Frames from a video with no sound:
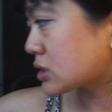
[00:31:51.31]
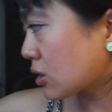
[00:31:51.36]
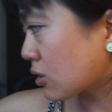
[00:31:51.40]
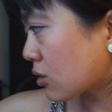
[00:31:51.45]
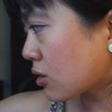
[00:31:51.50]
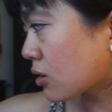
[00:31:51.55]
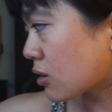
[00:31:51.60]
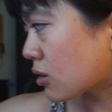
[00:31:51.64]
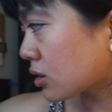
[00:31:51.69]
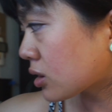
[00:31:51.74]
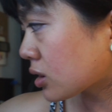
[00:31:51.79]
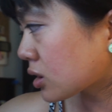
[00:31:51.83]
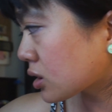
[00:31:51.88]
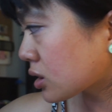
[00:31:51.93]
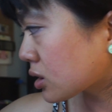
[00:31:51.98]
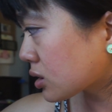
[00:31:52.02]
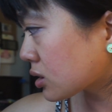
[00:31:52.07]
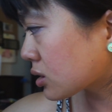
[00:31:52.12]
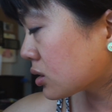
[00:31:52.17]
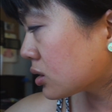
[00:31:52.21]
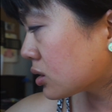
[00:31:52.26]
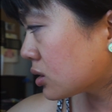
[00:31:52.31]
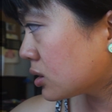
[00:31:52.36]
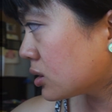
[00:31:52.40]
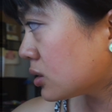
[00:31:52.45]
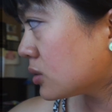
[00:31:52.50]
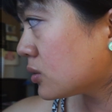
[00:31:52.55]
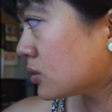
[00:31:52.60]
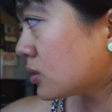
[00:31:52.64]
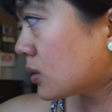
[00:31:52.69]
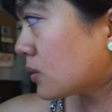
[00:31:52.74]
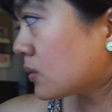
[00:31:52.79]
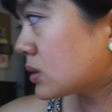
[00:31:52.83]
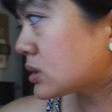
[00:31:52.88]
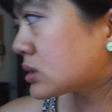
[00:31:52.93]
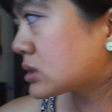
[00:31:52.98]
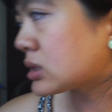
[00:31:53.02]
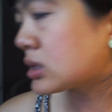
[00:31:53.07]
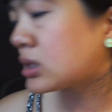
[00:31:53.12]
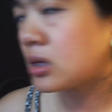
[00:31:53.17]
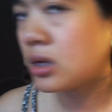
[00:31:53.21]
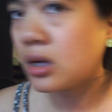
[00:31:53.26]
are, what was
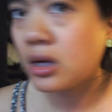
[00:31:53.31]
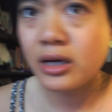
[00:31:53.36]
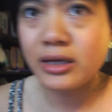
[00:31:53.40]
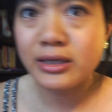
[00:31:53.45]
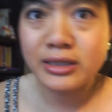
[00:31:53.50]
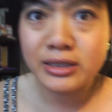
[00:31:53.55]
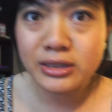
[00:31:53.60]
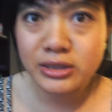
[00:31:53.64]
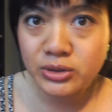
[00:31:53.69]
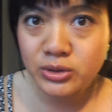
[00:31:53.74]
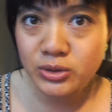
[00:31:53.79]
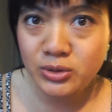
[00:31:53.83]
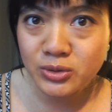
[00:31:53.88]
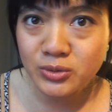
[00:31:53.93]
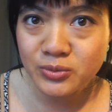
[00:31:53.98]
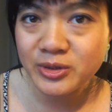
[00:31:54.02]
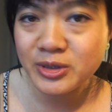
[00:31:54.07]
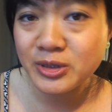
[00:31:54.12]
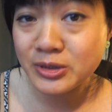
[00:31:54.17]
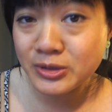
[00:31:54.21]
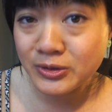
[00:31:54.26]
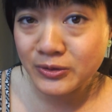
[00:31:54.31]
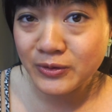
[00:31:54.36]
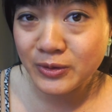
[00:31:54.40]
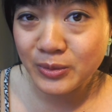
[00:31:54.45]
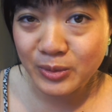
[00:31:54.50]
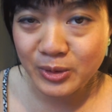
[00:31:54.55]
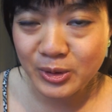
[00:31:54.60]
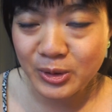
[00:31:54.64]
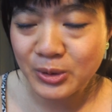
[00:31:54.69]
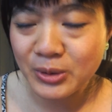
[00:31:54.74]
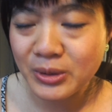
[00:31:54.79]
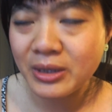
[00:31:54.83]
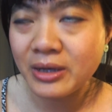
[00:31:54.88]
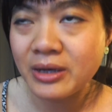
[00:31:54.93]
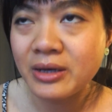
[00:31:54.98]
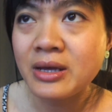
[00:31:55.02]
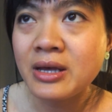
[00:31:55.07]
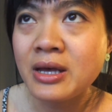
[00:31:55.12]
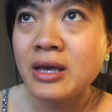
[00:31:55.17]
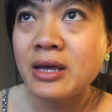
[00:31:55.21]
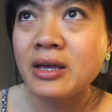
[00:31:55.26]
it, honeydew because of the Melona,
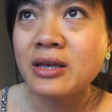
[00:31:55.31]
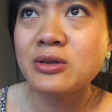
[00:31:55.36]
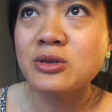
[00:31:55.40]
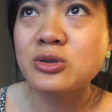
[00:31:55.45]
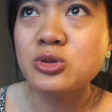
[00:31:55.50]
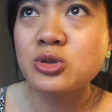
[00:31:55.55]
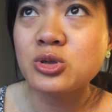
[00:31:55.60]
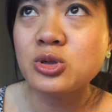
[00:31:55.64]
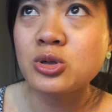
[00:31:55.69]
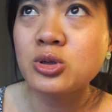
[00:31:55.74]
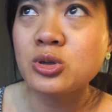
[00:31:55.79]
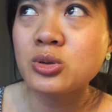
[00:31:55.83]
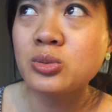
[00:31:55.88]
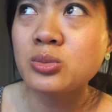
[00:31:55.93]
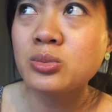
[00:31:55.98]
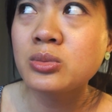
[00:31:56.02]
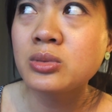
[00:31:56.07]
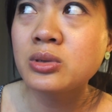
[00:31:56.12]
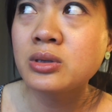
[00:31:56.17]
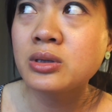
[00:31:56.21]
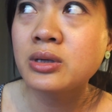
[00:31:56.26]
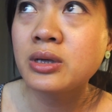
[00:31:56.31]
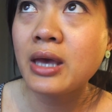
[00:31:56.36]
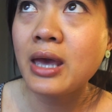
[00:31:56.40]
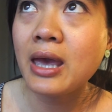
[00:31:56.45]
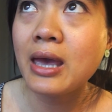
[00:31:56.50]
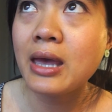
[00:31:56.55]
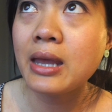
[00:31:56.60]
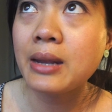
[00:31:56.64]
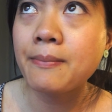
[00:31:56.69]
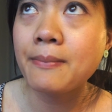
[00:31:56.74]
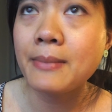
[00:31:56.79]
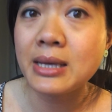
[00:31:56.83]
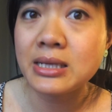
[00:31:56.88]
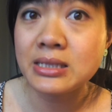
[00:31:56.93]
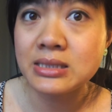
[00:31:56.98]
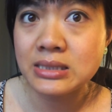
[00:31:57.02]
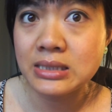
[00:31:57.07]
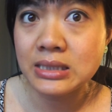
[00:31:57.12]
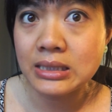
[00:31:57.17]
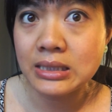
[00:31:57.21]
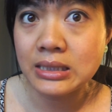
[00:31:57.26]
germ, and
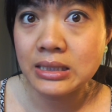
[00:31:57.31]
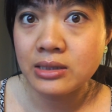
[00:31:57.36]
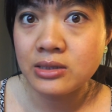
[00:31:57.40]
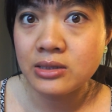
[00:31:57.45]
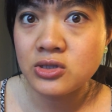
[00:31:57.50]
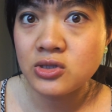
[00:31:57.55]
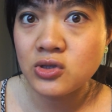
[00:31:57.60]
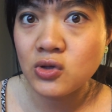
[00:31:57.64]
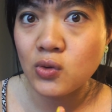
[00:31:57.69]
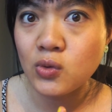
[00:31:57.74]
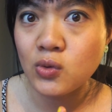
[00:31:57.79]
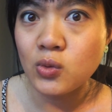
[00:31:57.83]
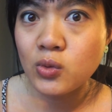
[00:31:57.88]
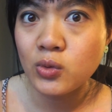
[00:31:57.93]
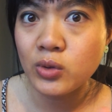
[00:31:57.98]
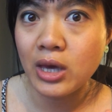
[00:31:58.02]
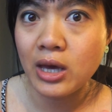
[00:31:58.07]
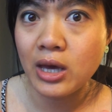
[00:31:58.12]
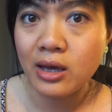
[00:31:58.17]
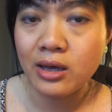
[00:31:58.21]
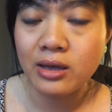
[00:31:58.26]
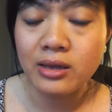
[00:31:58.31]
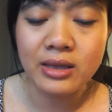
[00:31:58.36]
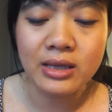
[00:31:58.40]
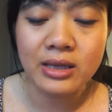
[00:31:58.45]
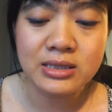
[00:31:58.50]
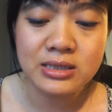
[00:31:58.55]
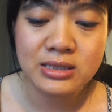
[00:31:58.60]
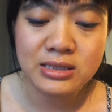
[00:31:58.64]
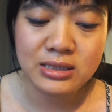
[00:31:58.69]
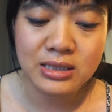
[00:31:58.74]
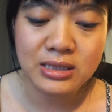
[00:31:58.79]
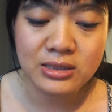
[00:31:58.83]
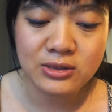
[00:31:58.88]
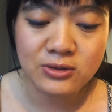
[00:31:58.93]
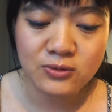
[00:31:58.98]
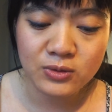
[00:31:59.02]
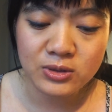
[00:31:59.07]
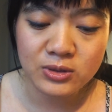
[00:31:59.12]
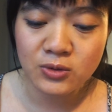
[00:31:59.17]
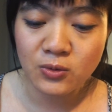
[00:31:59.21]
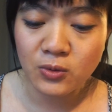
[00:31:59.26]
messy. So yeah, that's
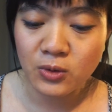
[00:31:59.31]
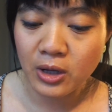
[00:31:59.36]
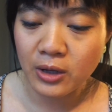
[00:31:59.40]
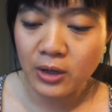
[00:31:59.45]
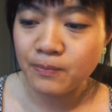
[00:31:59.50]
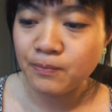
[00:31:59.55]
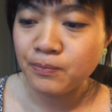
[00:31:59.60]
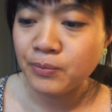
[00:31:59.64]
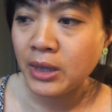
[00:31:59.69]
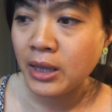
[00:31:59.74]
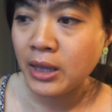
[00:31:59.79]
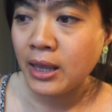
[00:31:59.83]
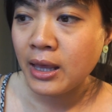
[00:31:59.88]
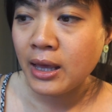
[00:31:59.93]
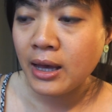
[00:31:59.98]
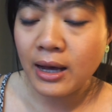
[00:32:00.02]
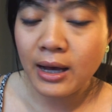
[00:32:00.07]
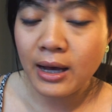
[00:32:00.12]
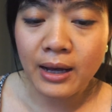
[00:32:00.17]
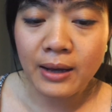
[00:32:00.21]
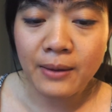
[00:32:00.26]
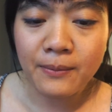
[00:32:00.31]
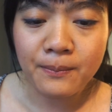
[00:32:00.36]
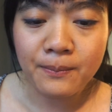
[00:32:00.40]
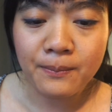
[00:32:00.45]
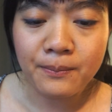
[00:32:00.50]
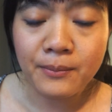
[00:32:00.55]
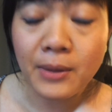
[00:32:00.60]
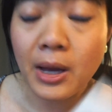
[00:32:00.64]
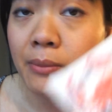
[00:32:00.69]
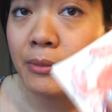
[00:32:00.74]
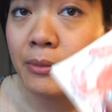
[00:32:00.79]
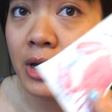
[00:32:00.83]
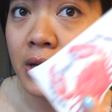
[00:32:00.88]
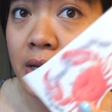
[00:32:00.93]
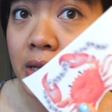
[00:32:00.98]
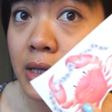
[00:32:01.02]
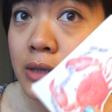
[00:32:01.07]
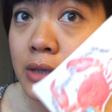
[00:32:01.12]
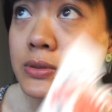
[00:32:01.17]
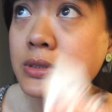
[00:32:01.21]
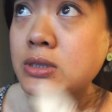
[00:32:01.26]
what's going on. I'm
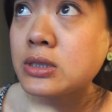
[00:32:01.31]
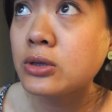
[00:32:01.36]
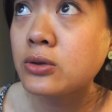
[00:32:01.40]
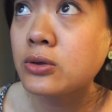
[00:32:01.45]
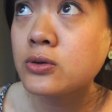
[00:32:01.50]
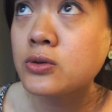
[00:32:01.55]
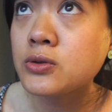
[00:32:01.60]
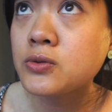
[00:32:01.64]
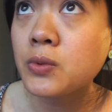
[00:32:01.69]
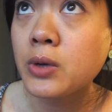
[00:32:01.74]
cutting out stickers